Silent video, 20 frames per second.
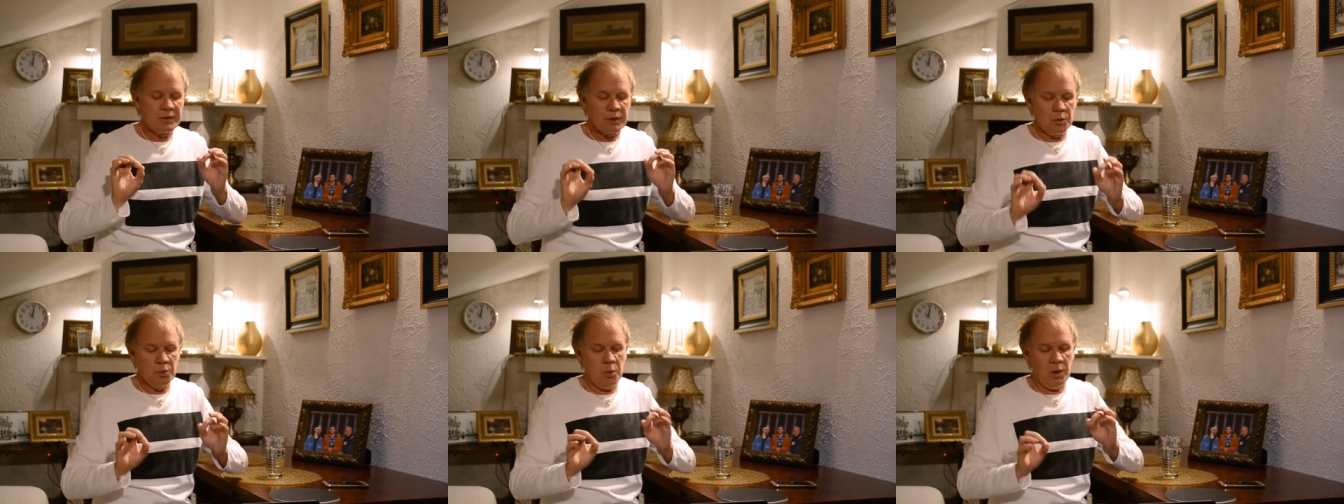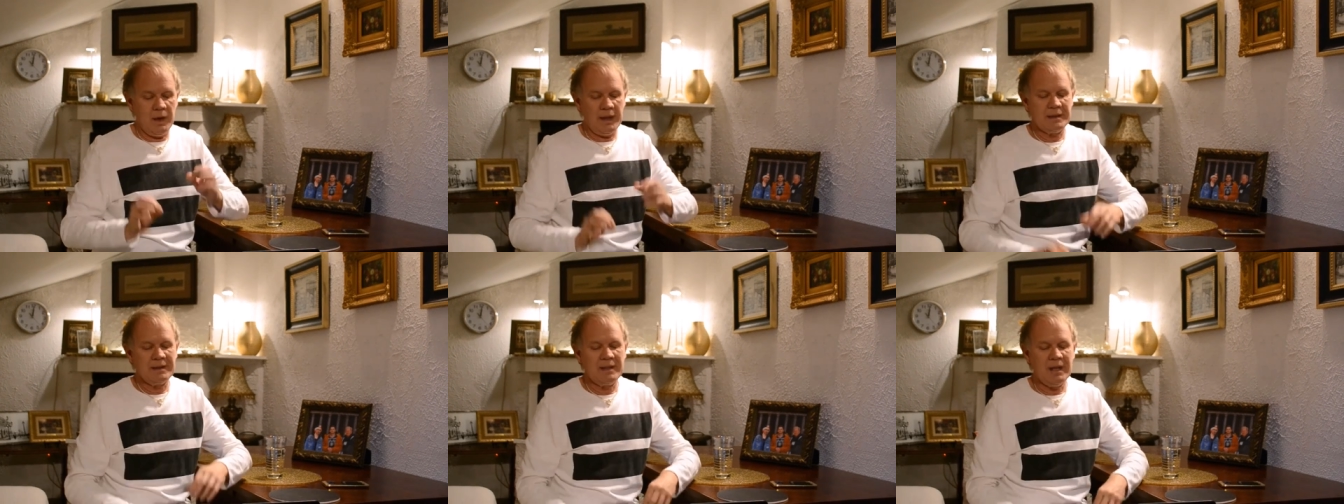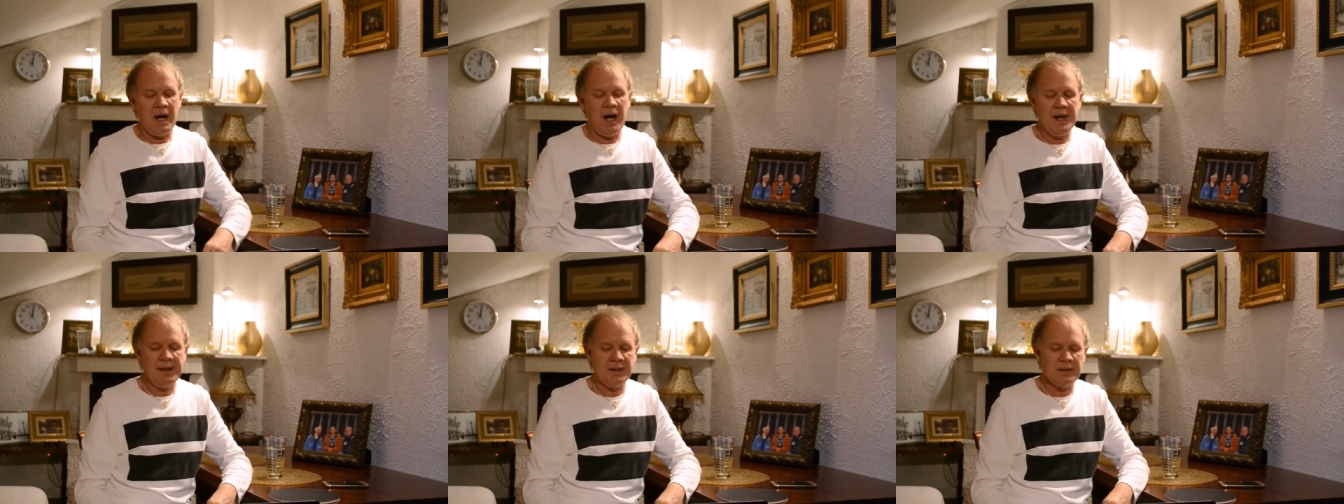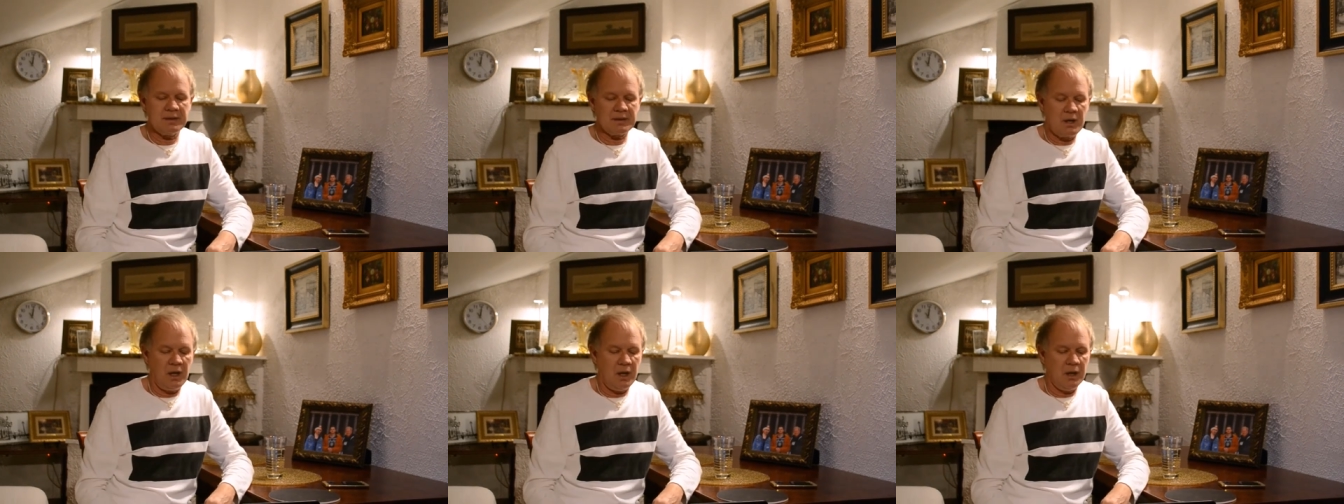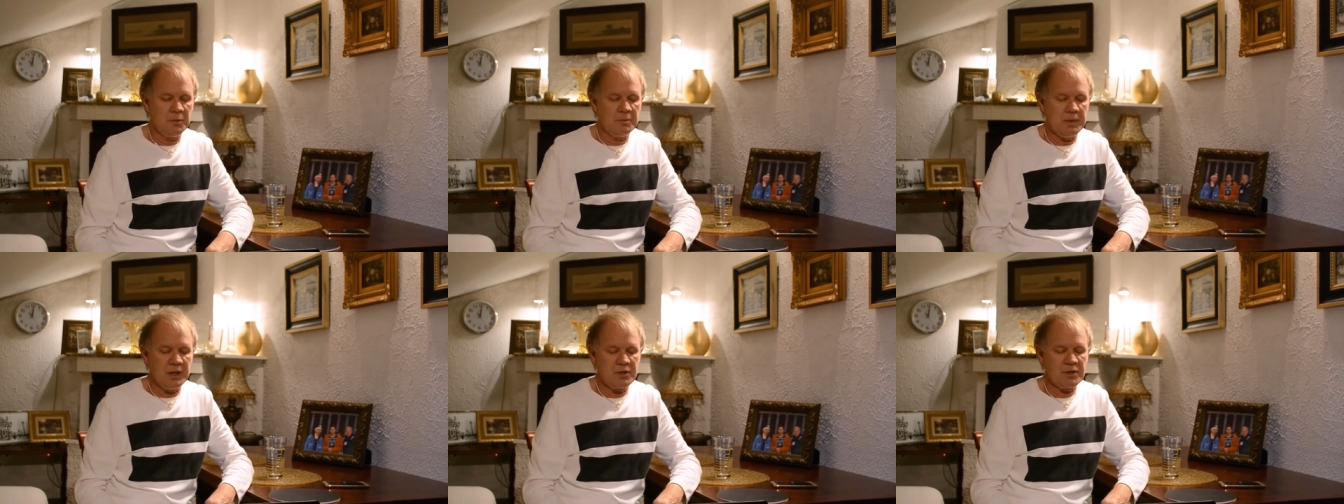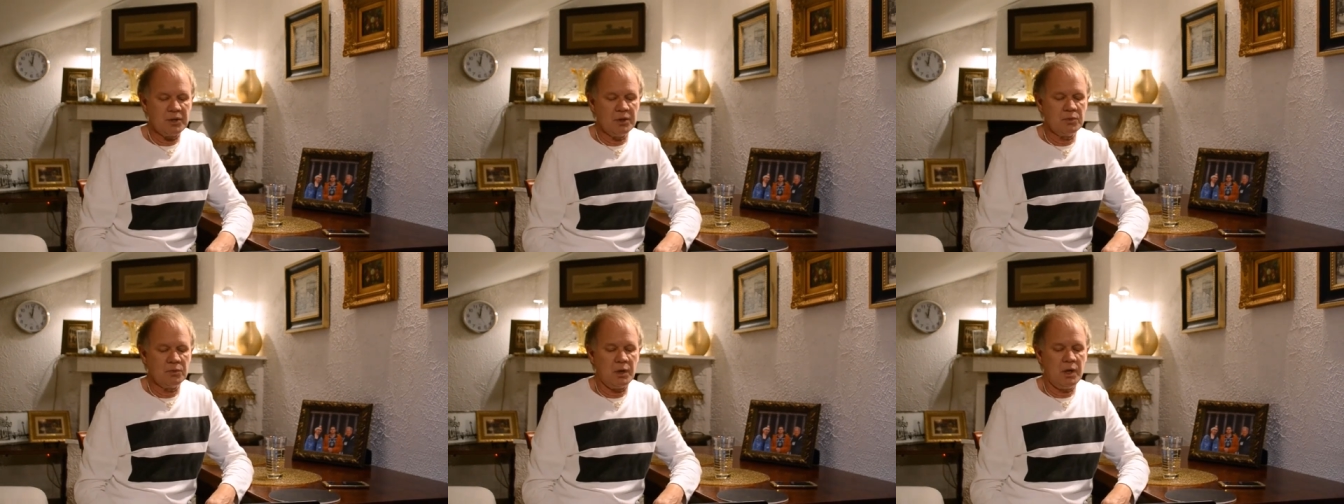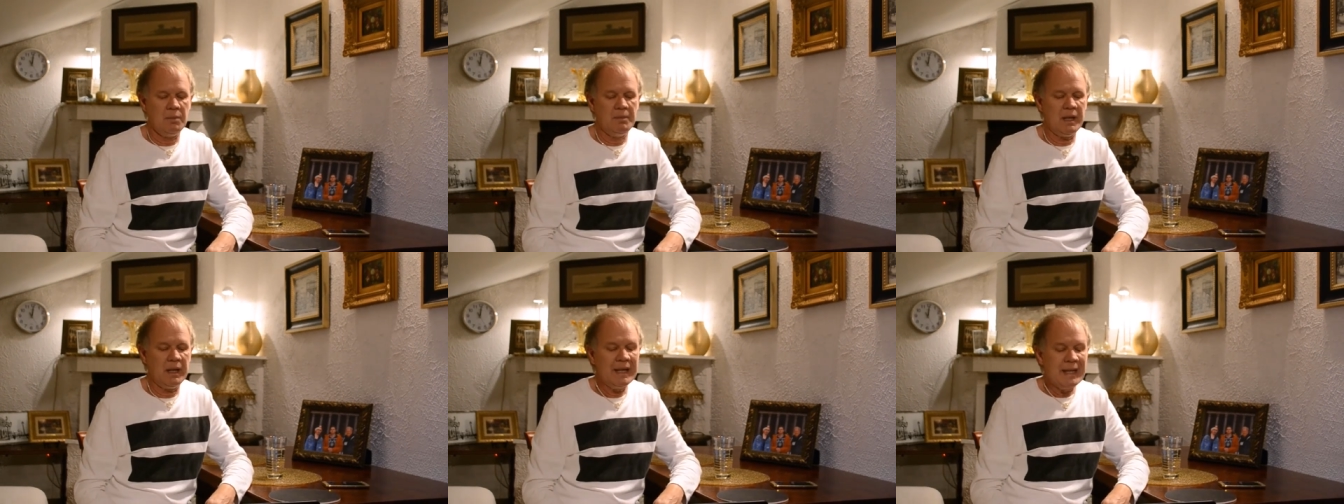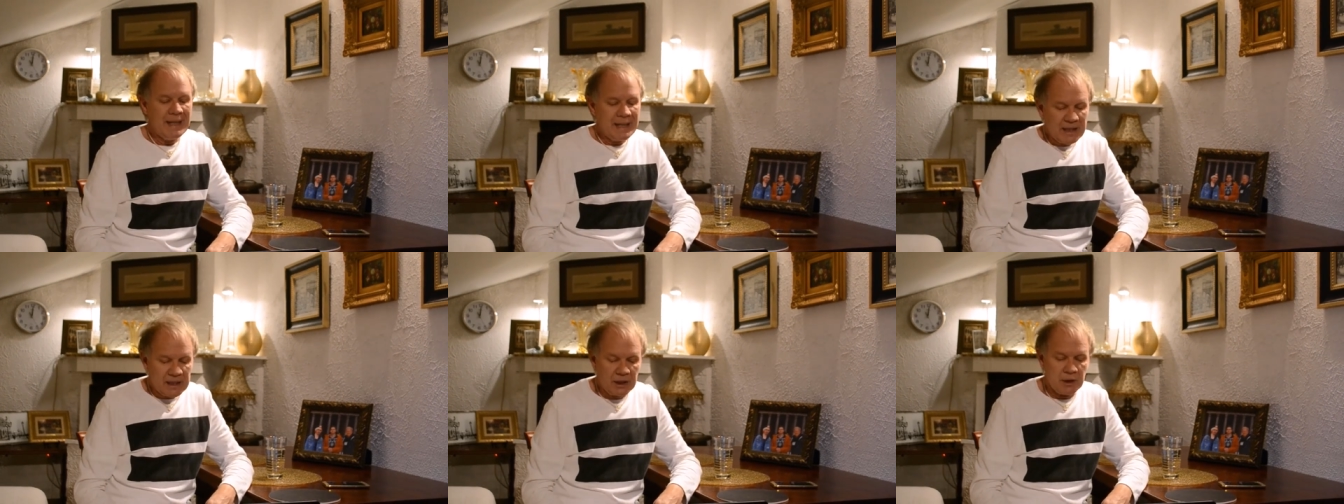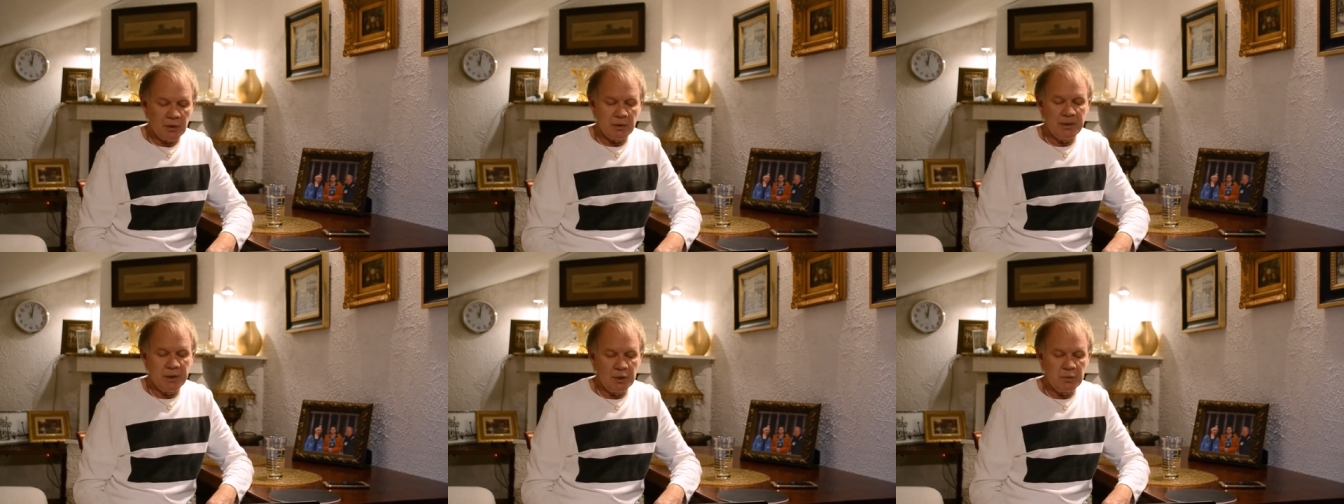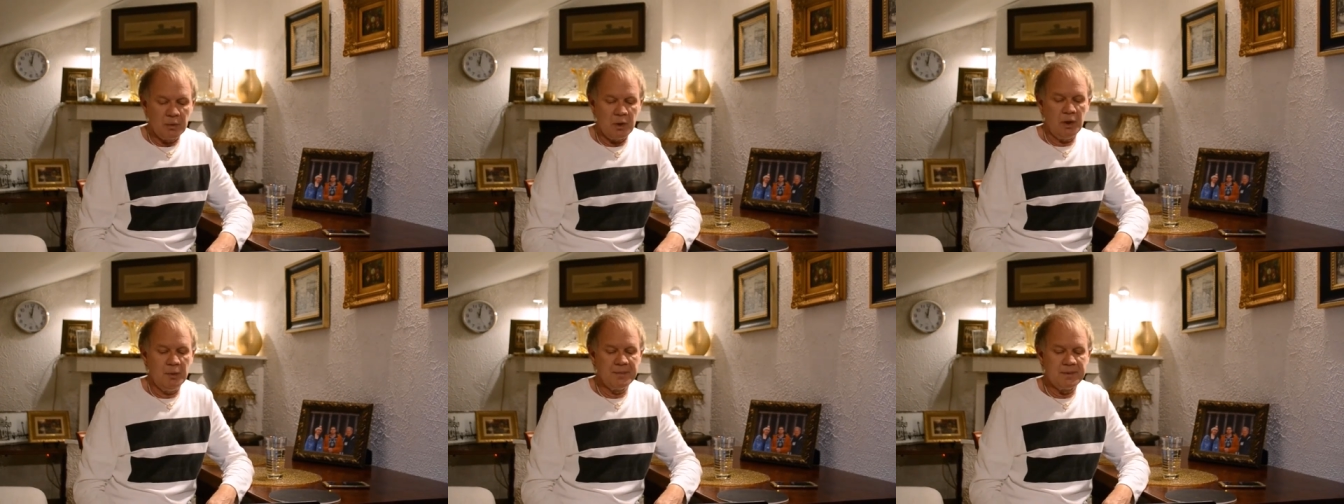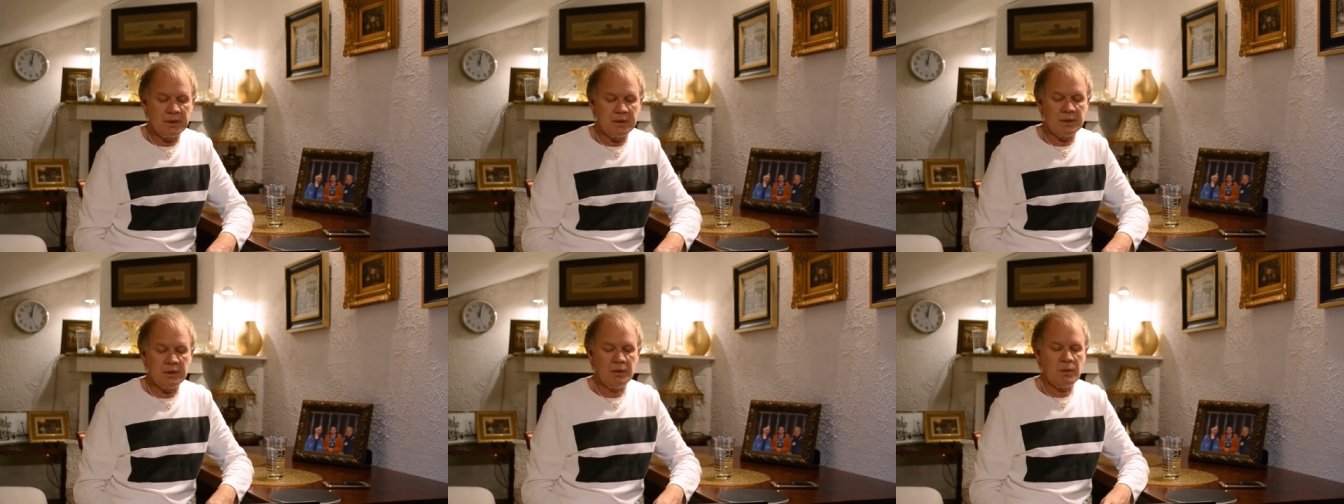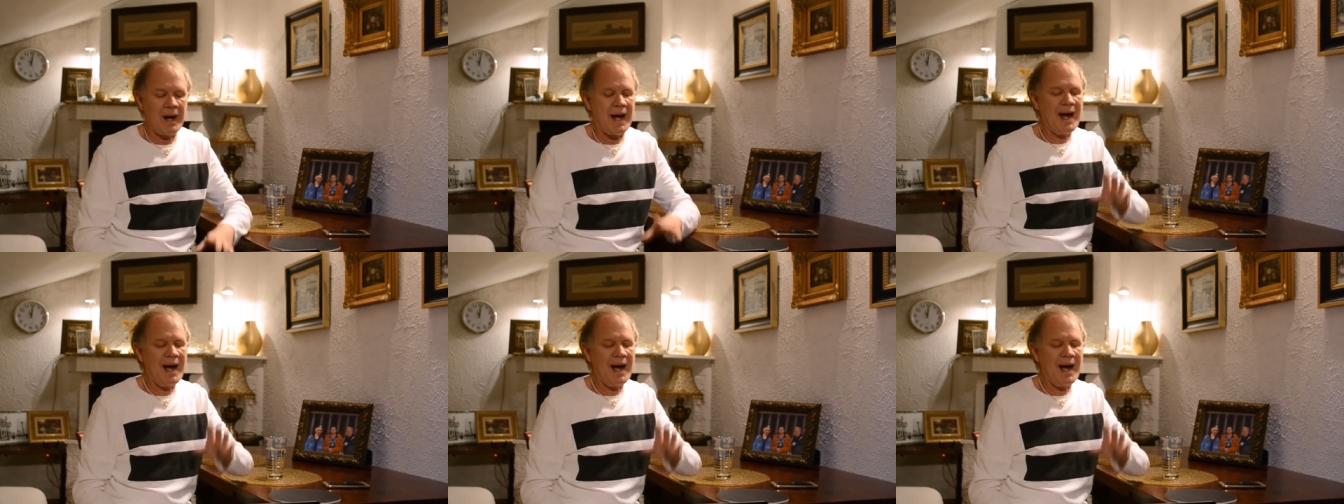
to what God has called Mission Roma here in Rome to do,